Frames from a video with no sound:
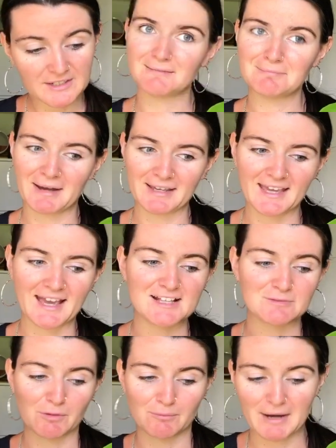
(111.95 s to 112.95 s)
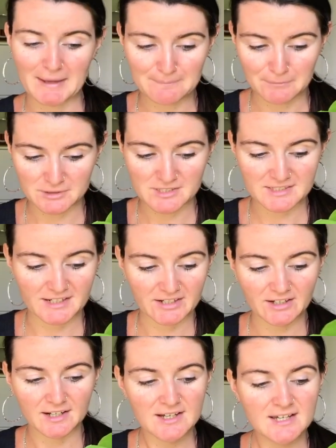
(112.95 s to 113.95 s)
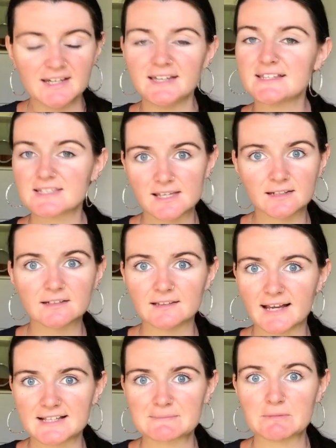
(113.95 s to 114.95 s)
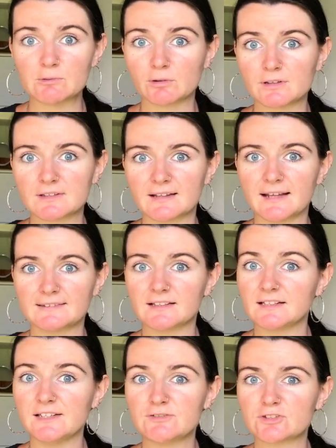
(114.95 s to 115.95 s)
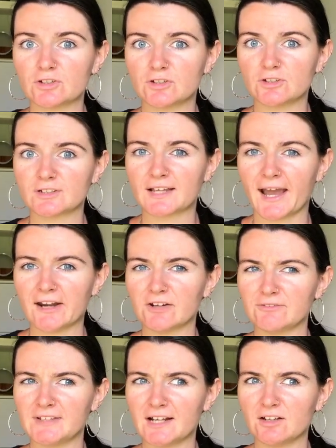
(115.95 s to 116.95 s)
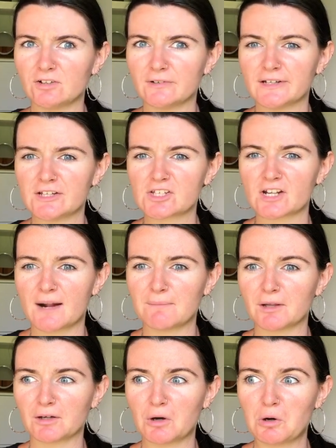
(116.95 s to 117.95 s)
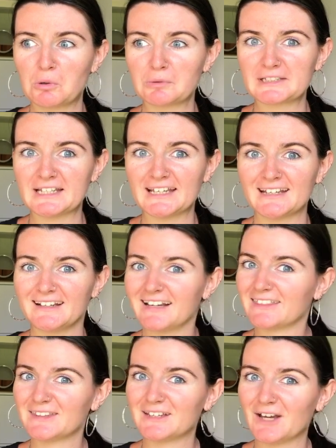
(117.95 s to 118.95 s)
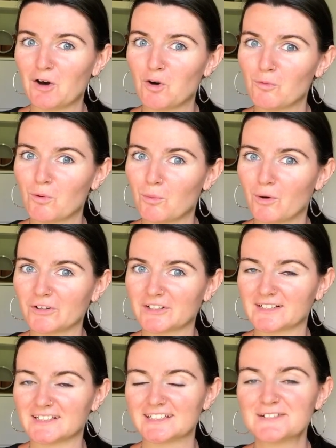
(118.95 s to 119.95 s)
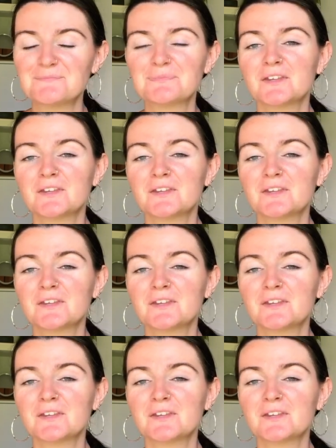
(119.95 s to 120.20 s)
In my case with wine Monstera, it signalized me once like the leaves turned kind of yellowish and I'm like, oh dang, I think I overwatered it.